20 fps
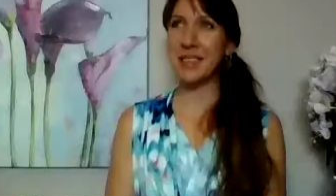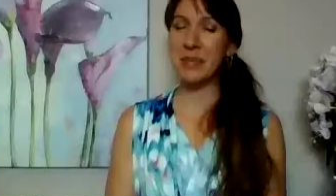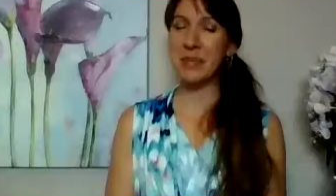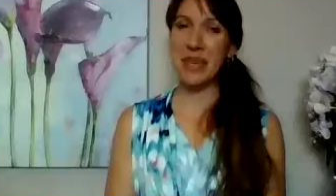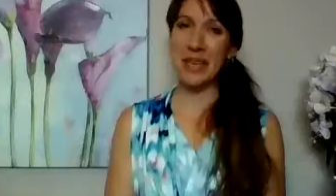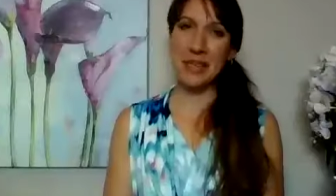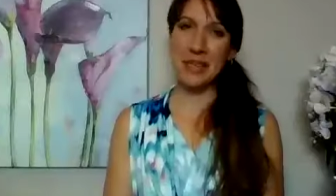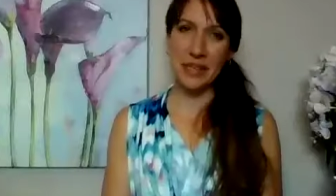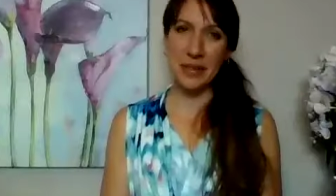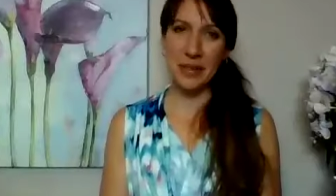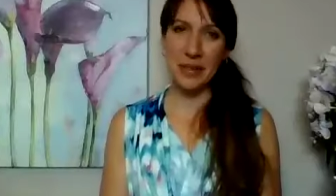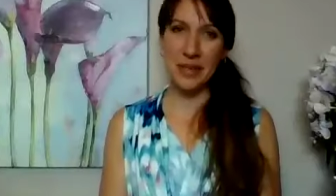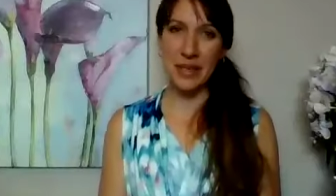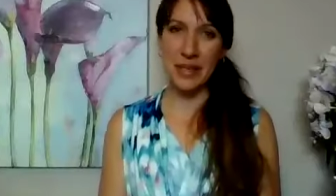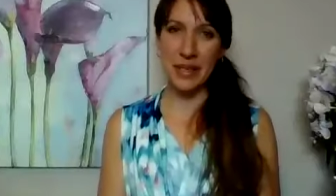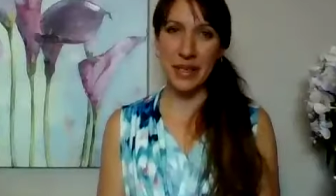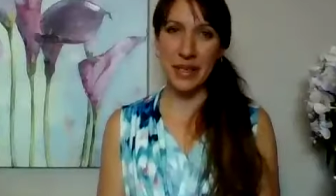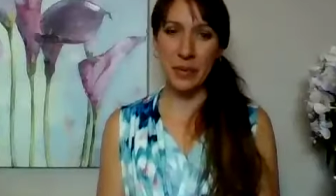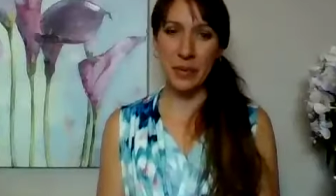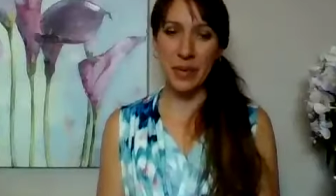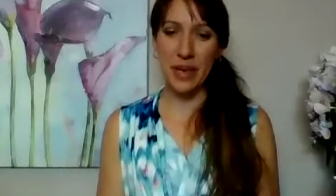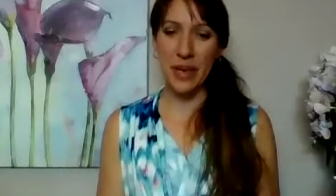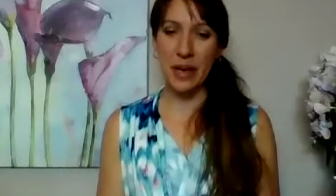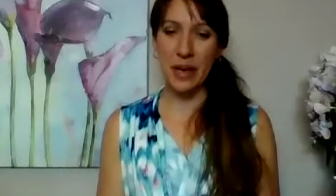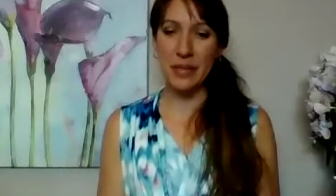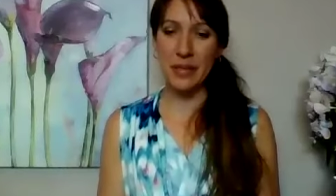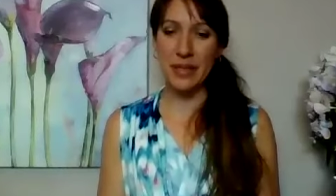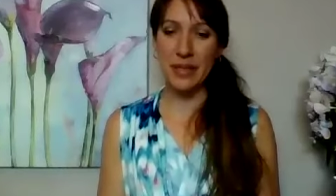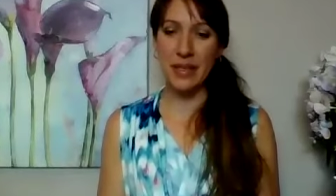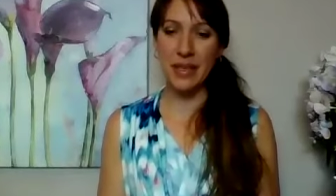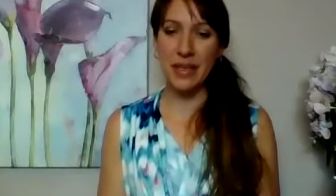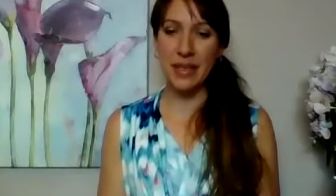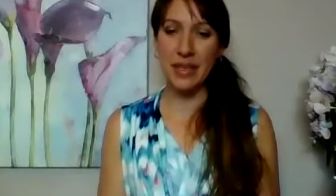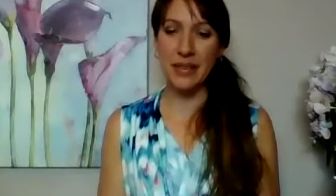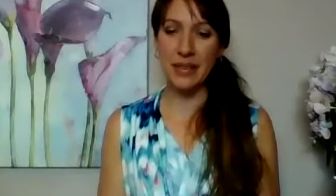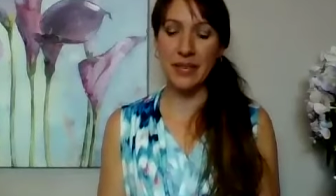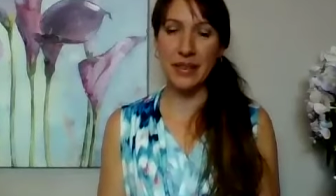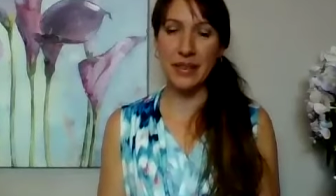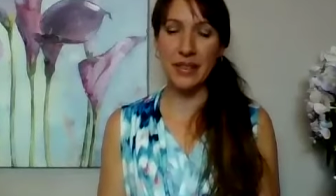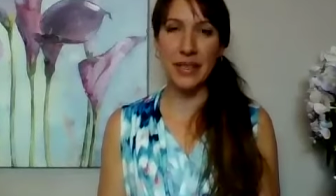magical thinking, what I was thinking
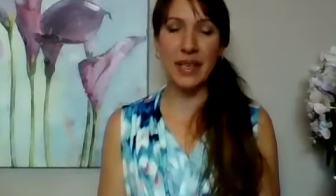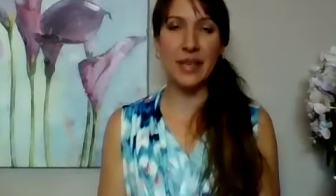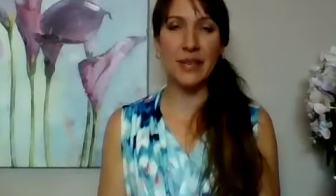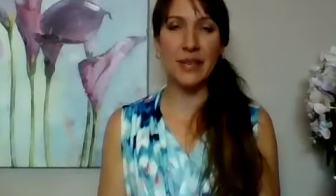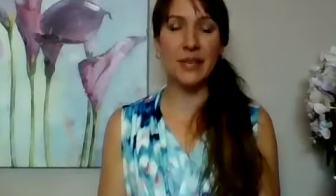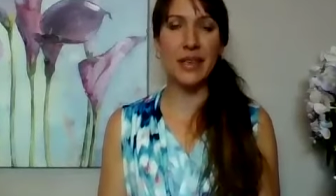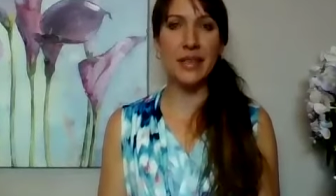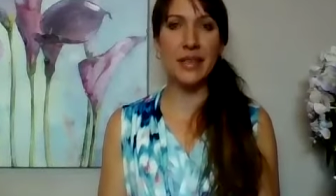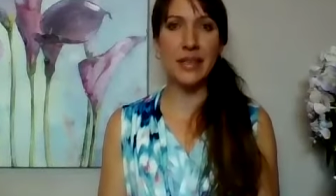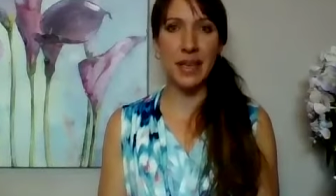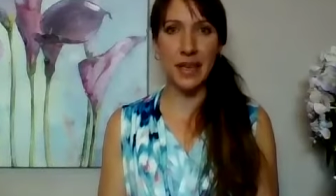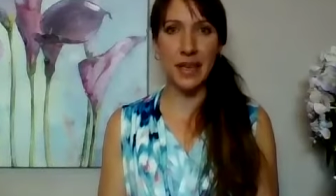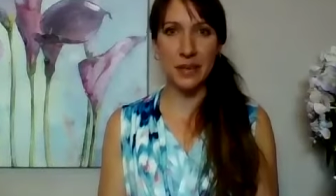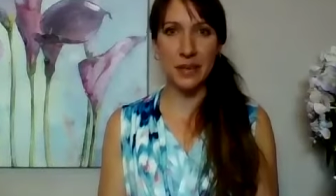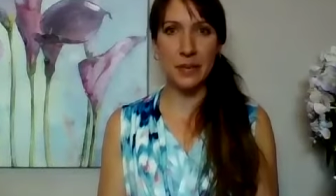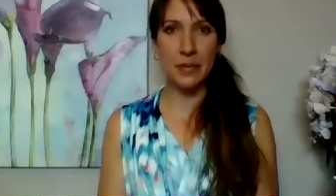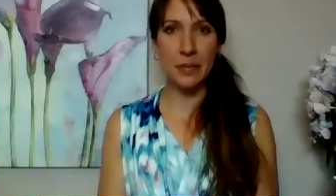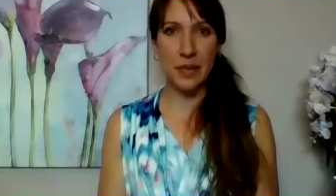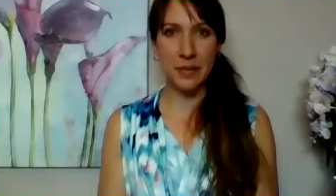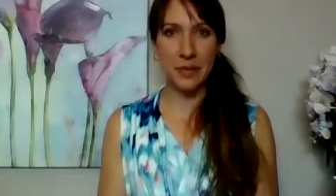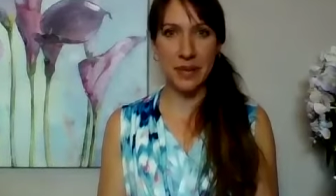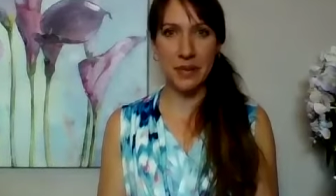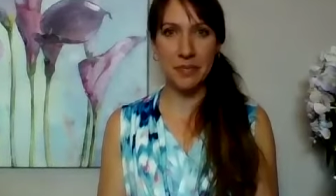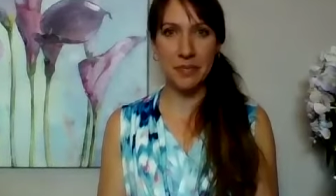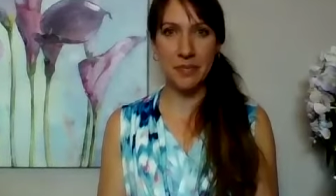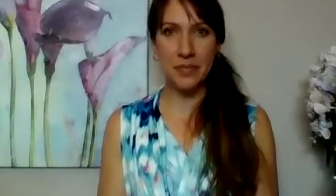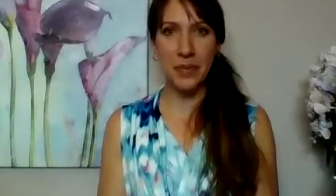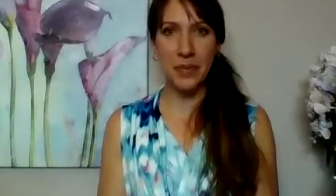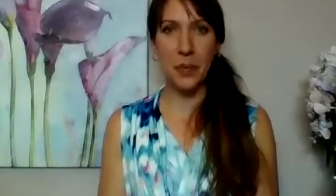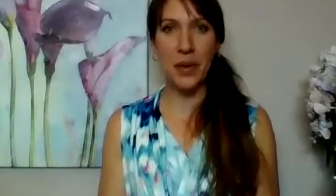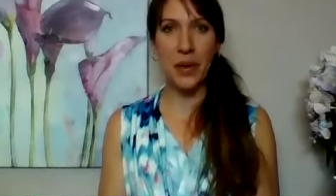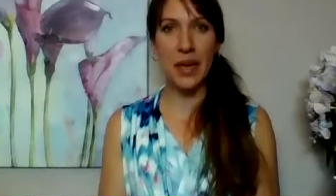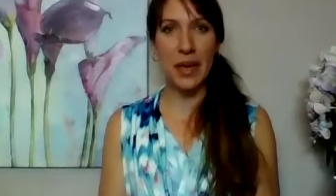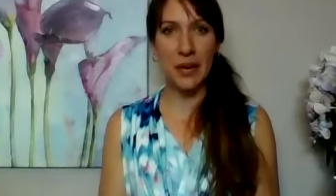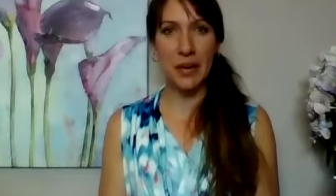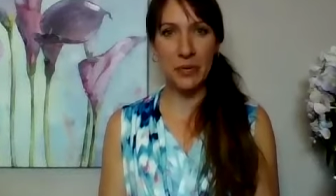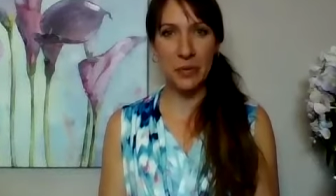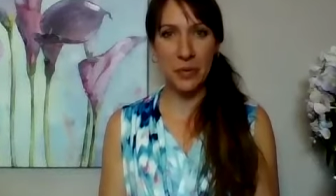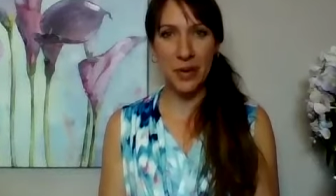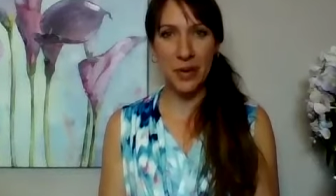of is even as adult women, we
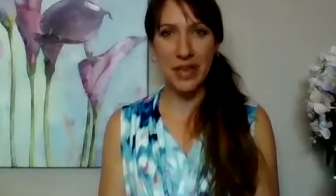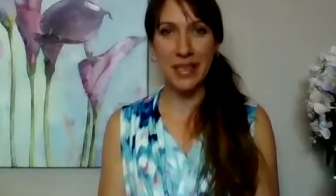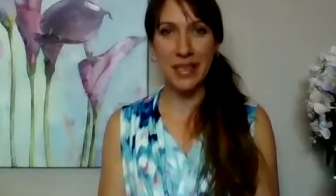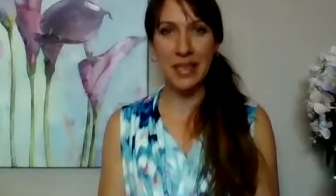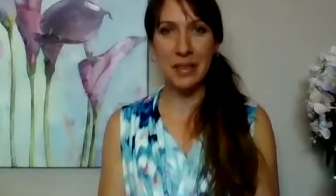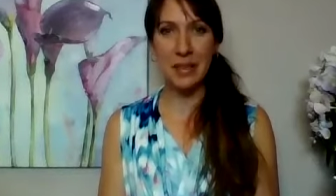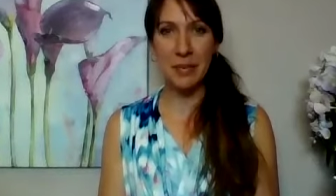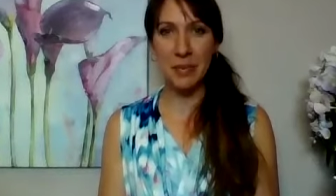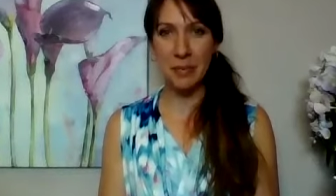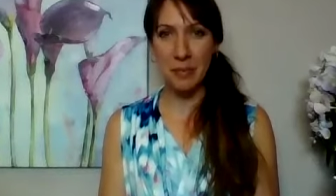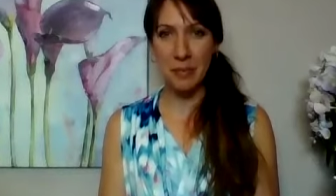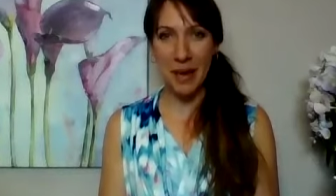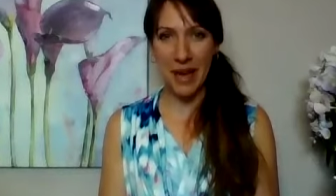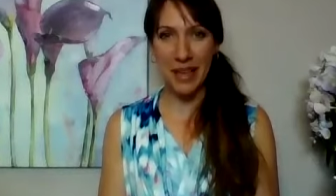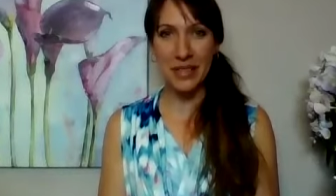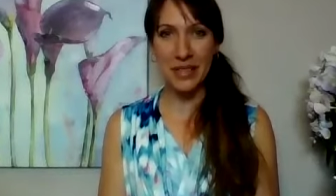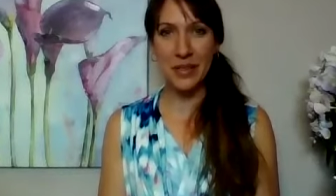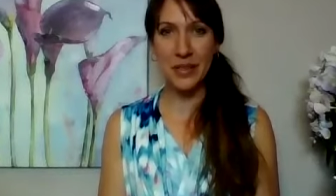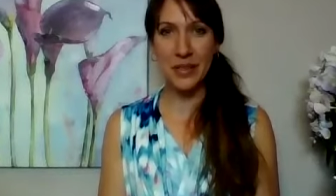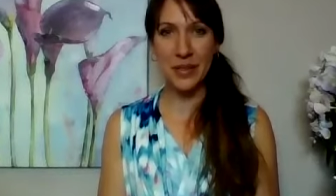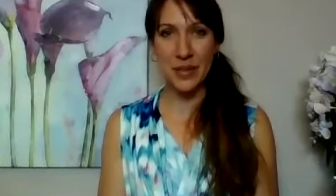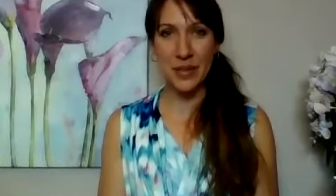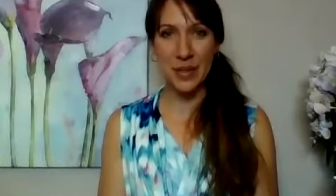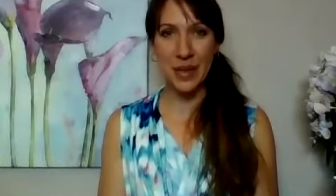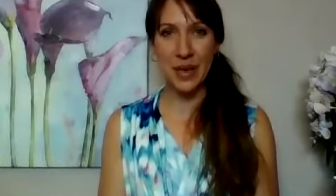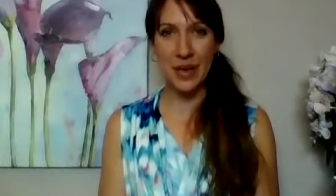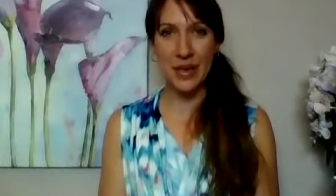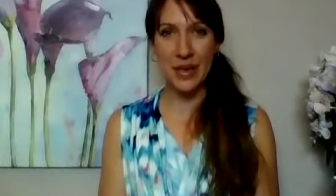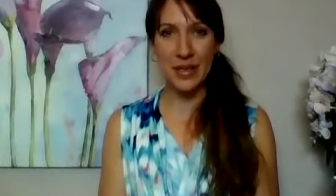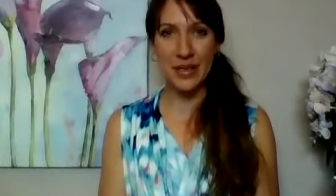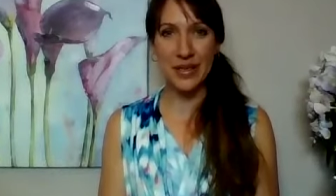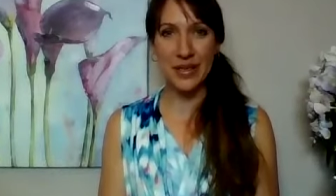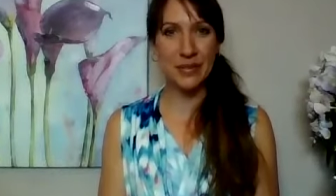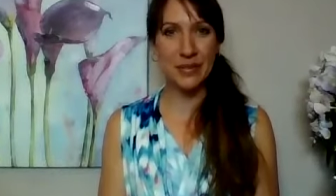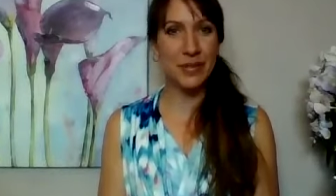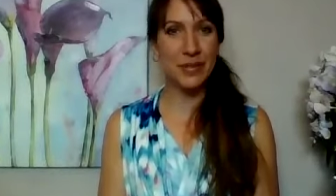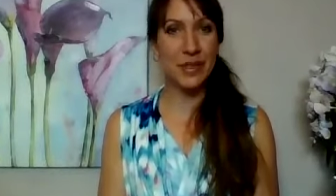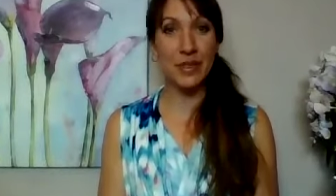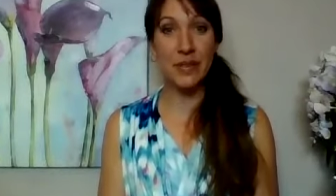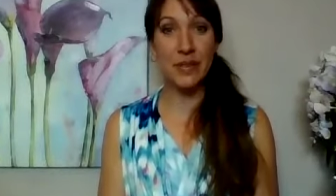have one magical thought that
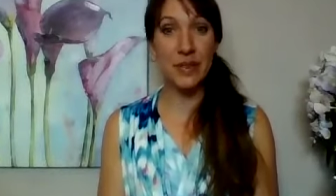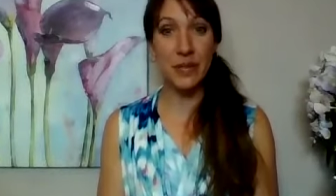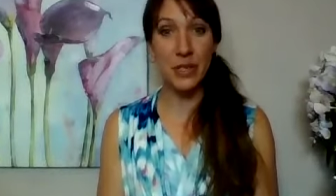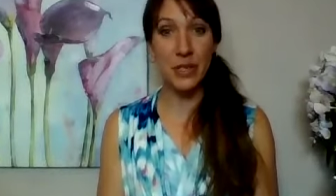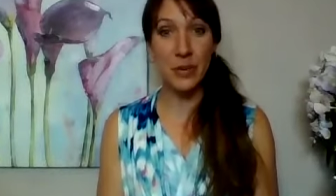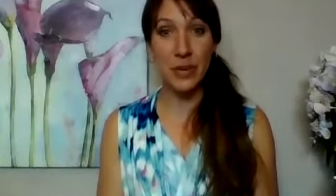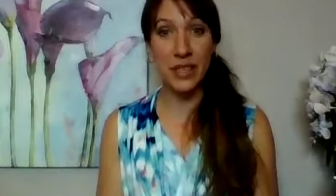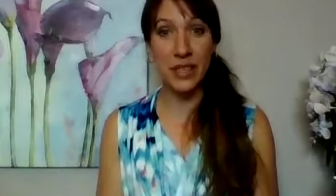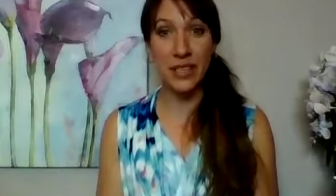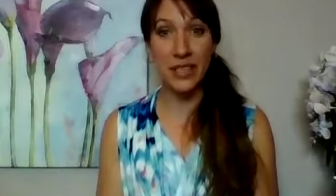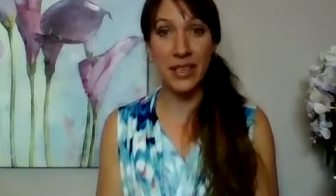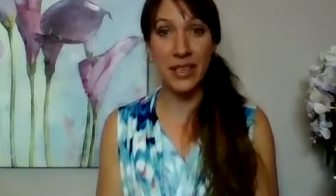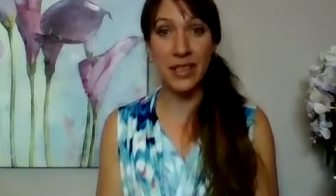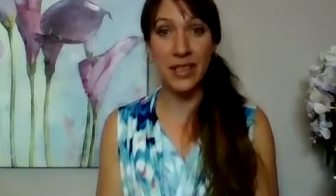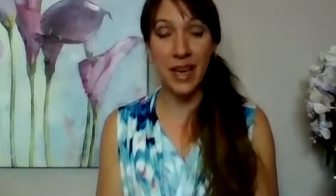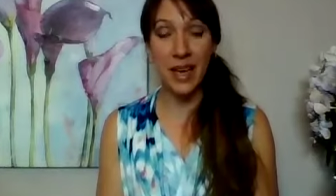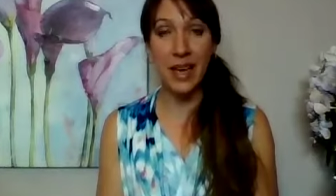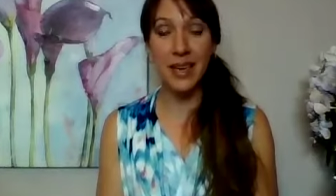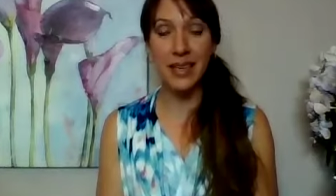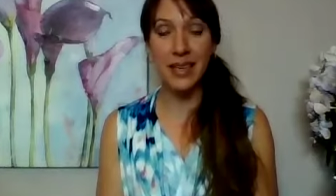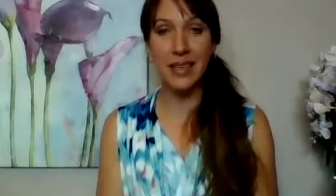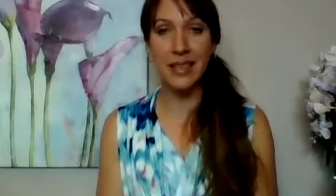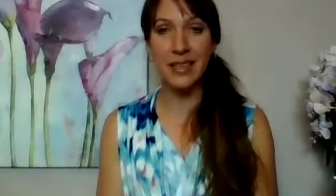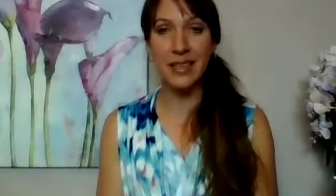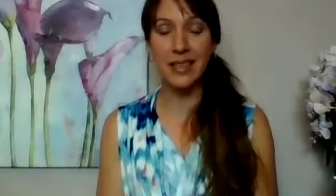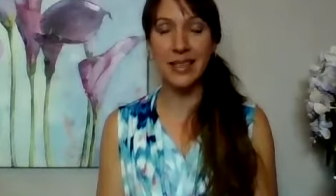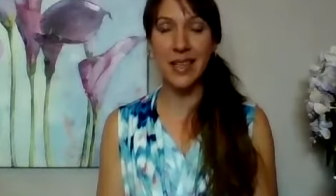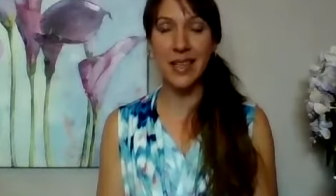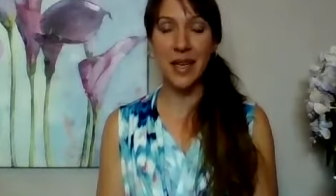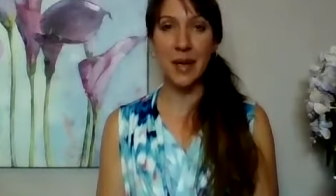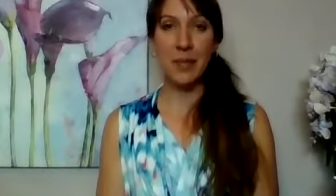very few of us question, and that is,